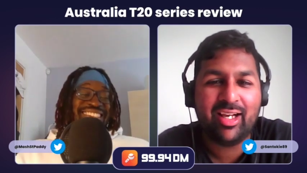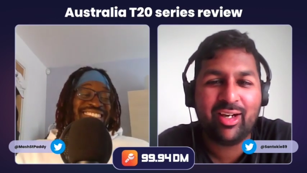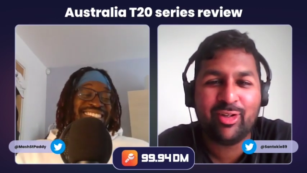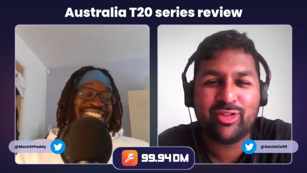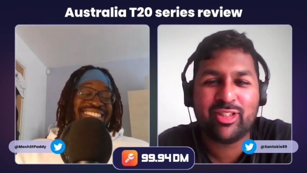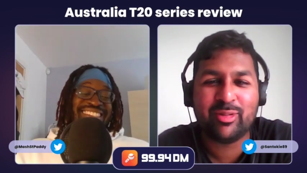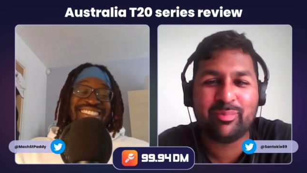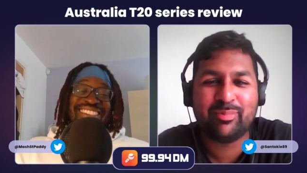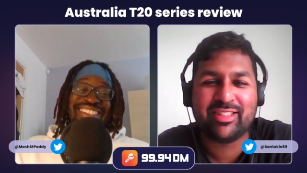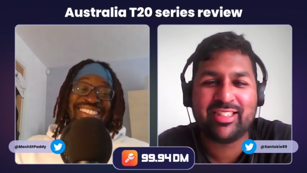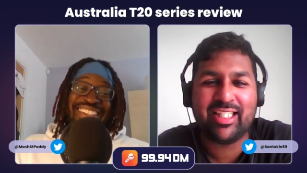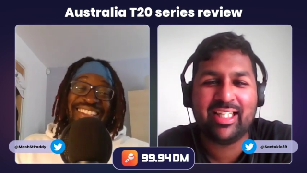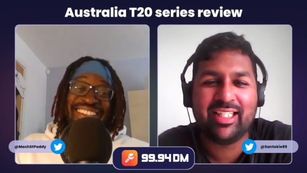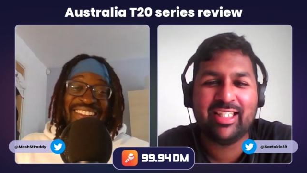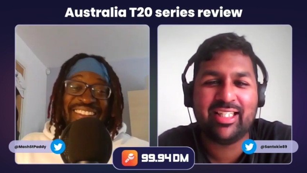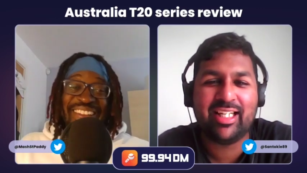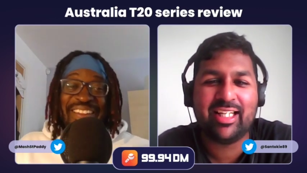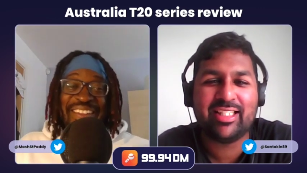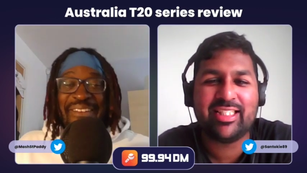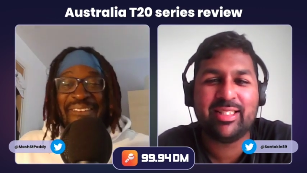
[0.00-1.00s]
Speaker 1: Yeah, one hundred
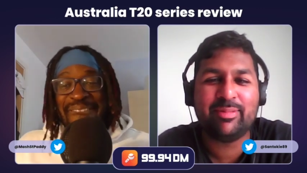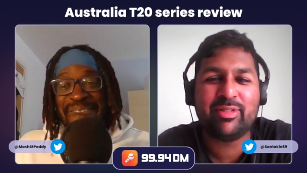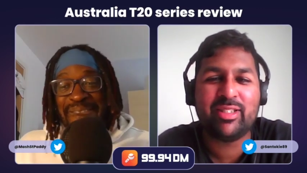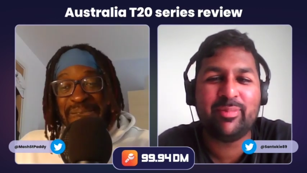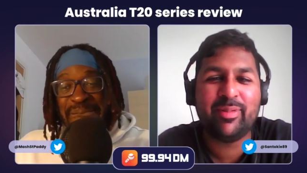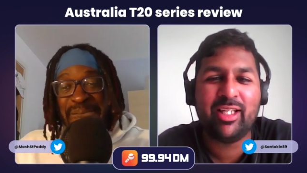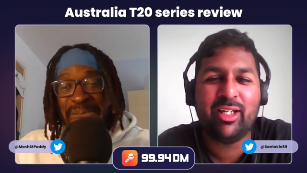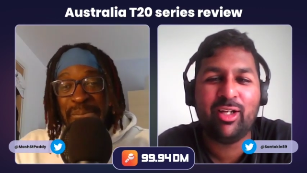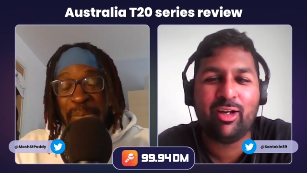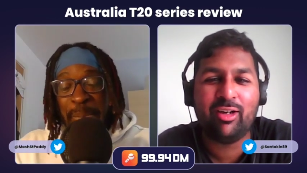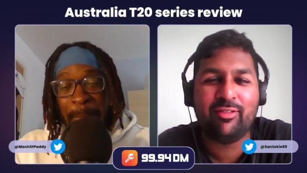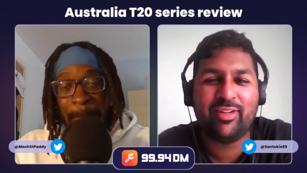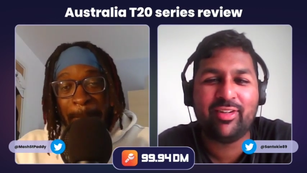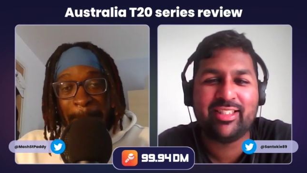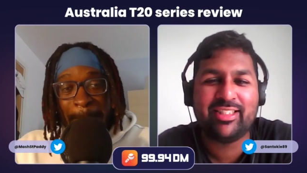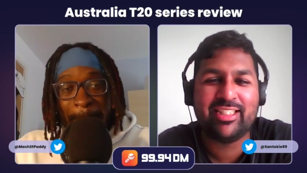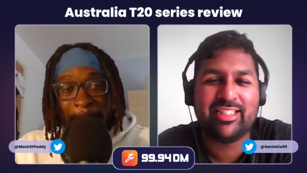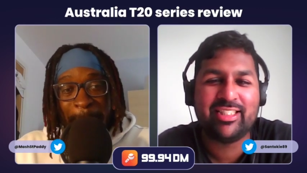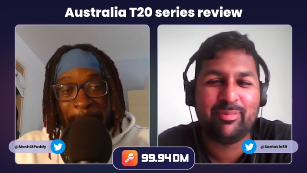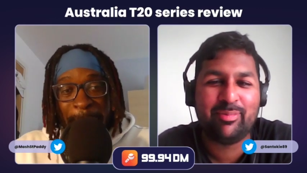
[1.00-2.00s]
percent. And there seems to be a lot
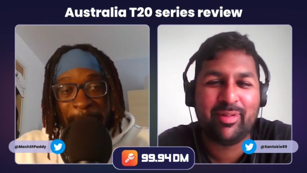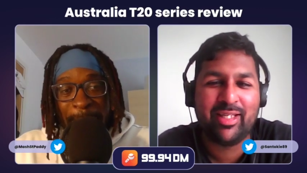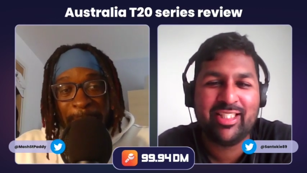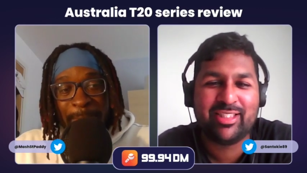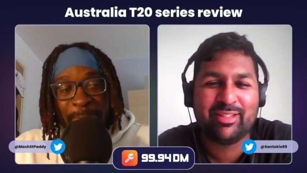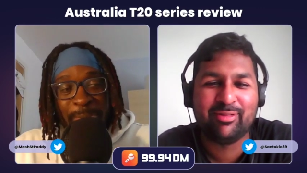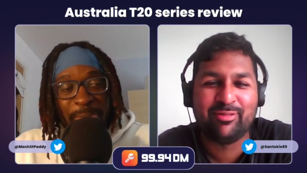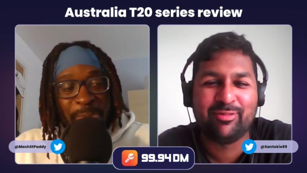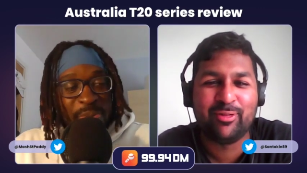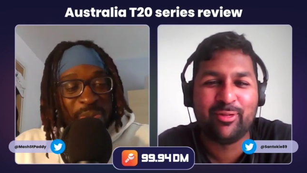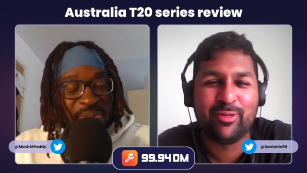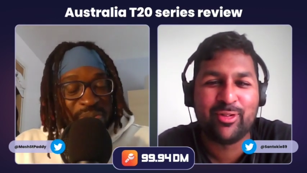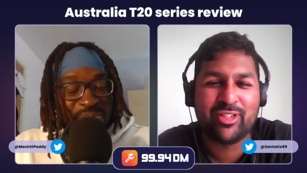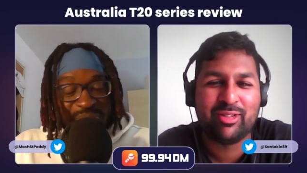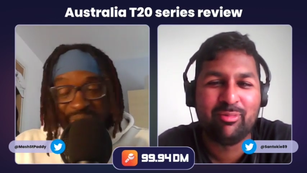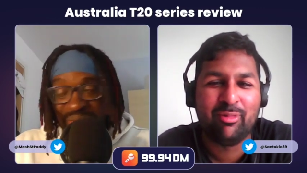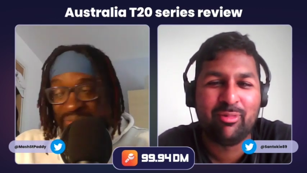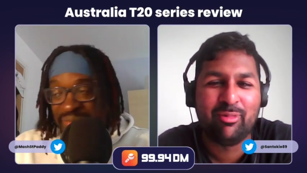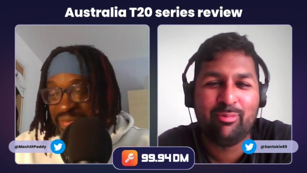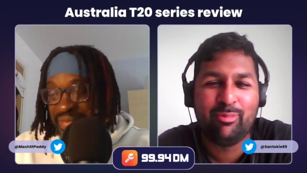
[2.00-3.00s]
of anticipation
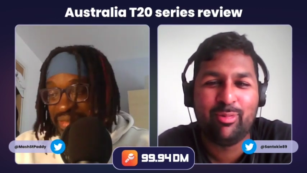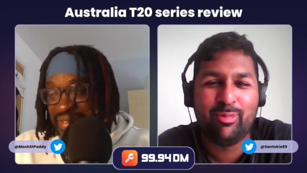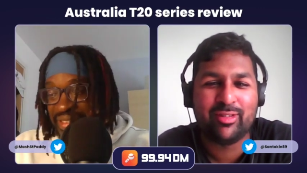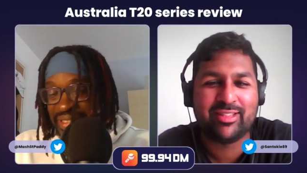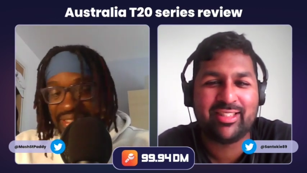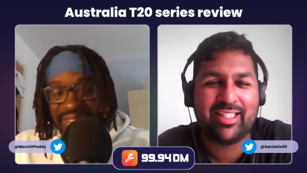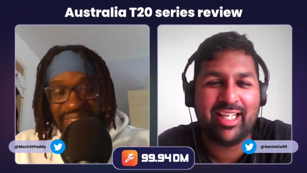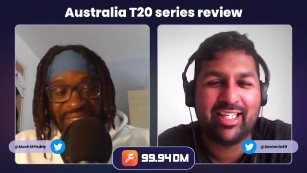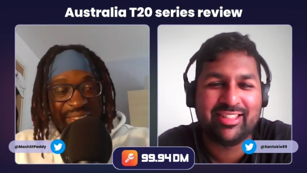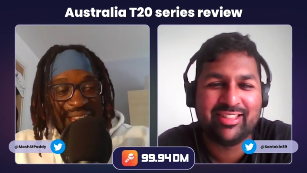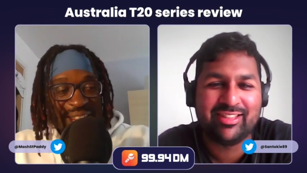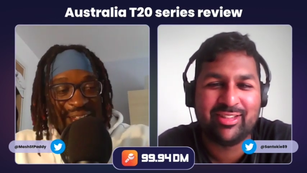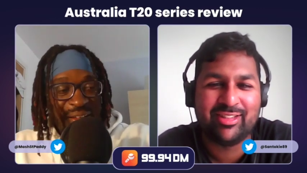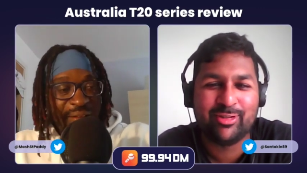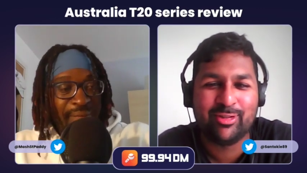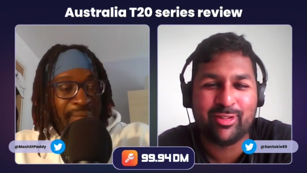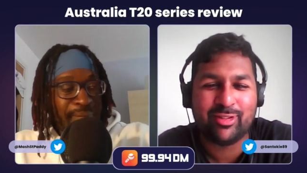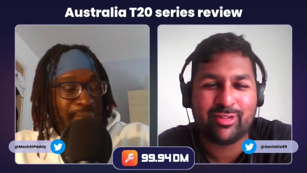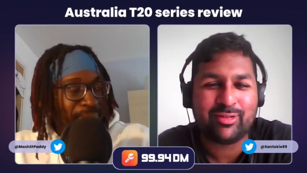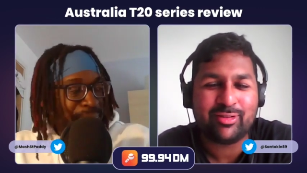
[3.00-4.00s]
for Shamar Brooks getting
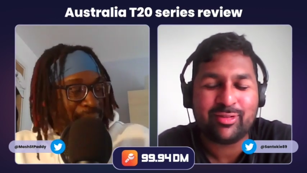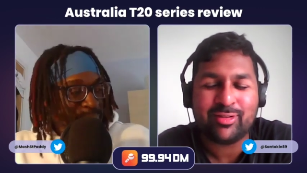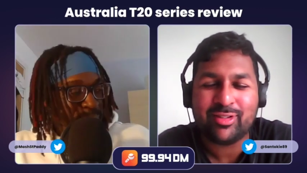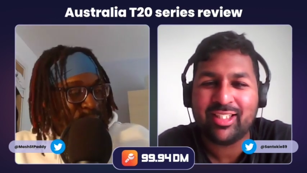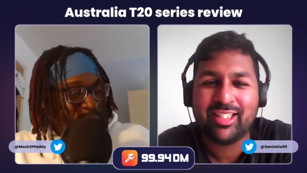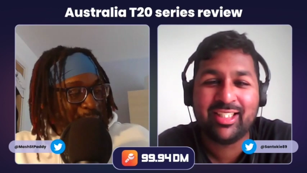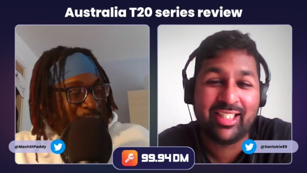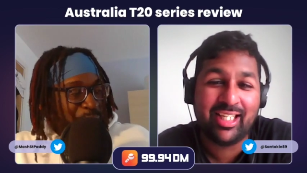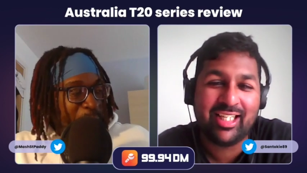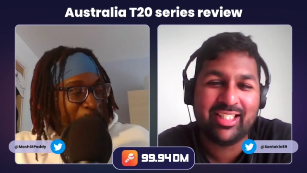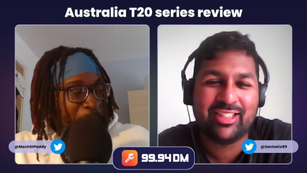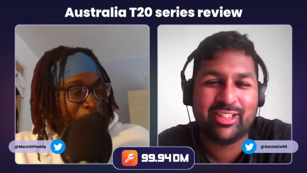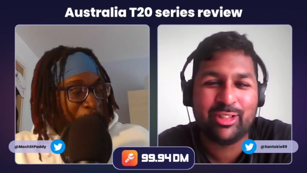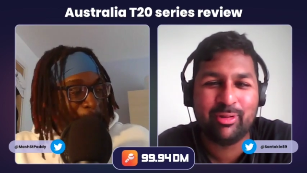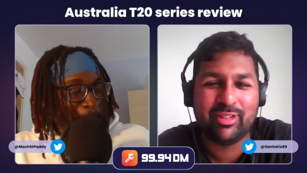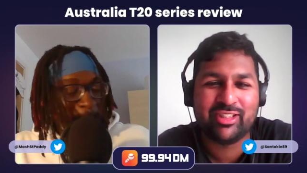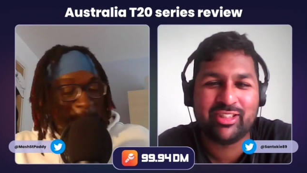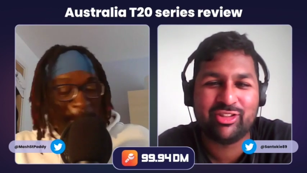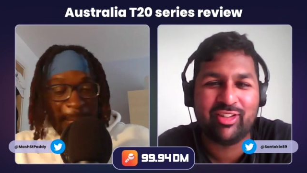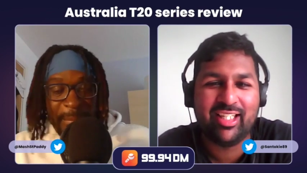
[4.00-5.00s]
into getting
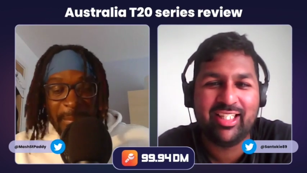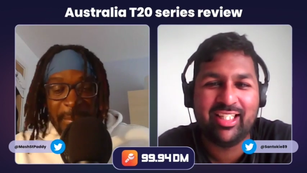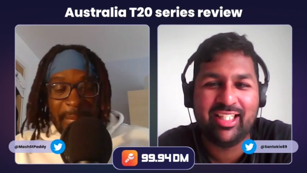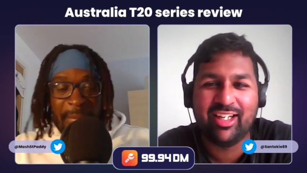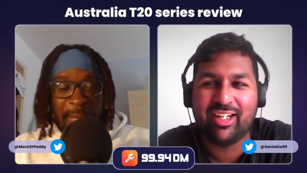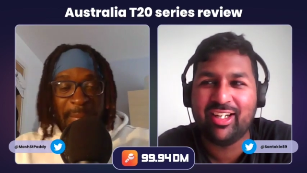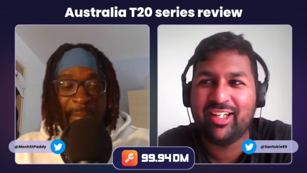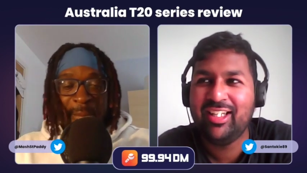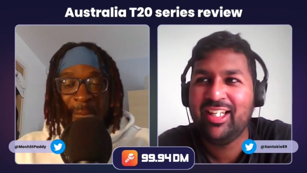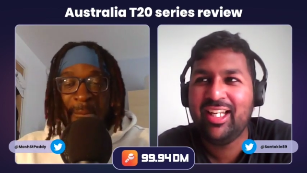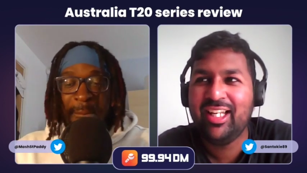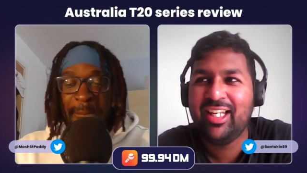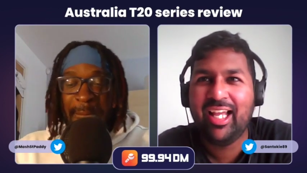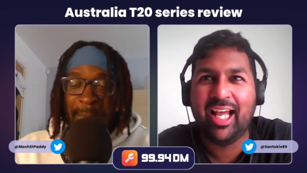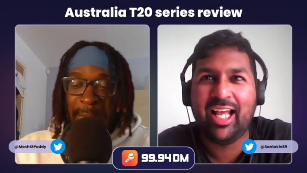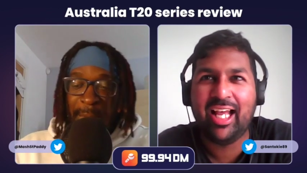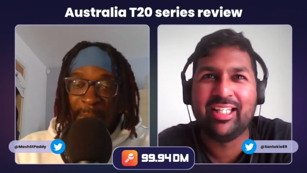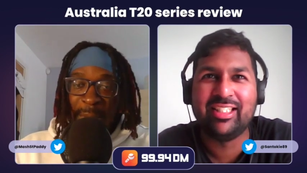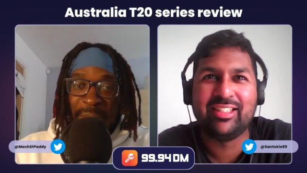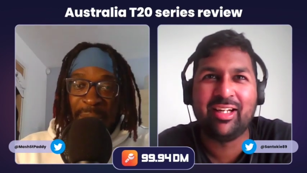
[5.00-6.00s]
to Australia.
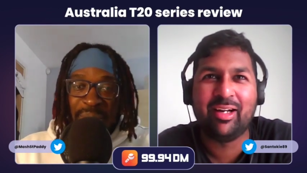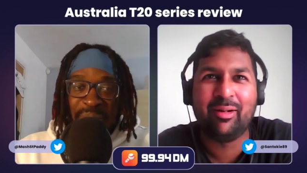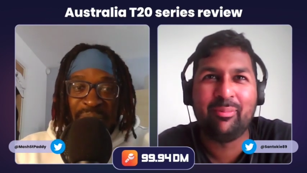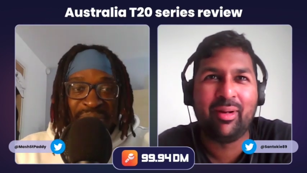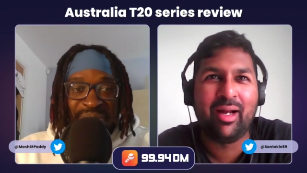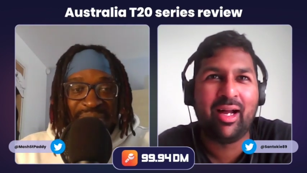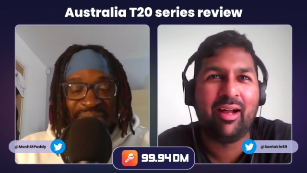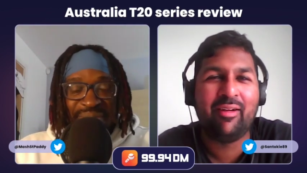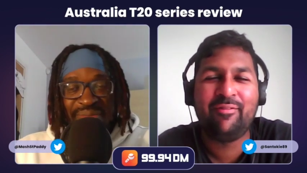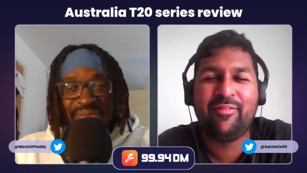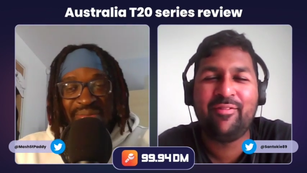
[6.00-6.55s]
And um,